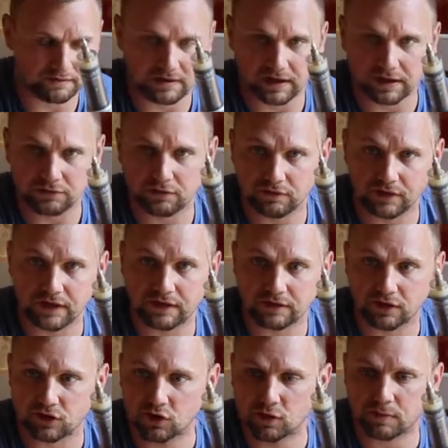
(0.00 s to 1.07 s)
I've done
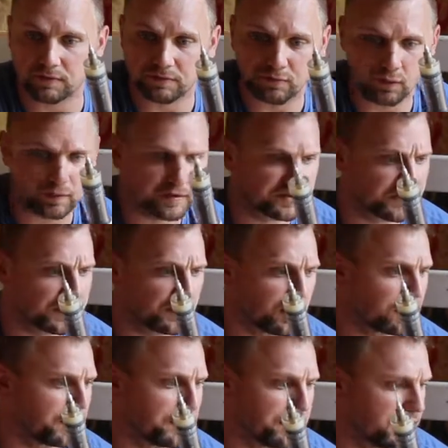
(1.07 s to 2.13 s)
intravenous on humans before when I was in the
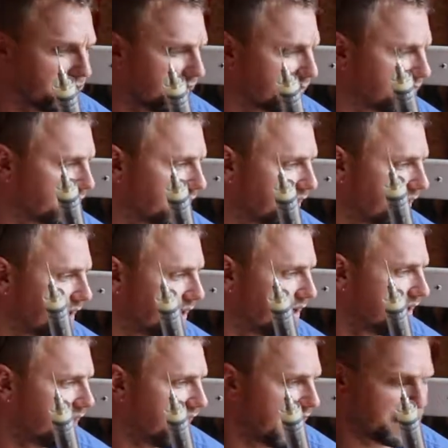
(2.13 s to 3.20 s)
Army, but never on the
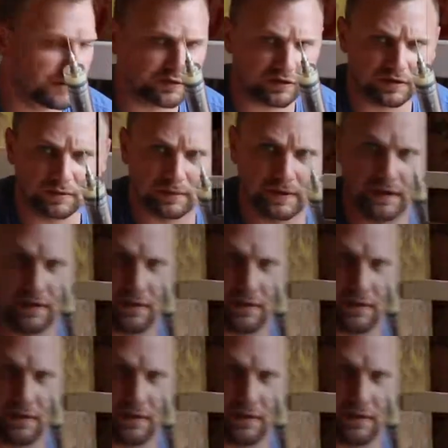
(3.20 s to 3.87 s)
animals. Are a little bit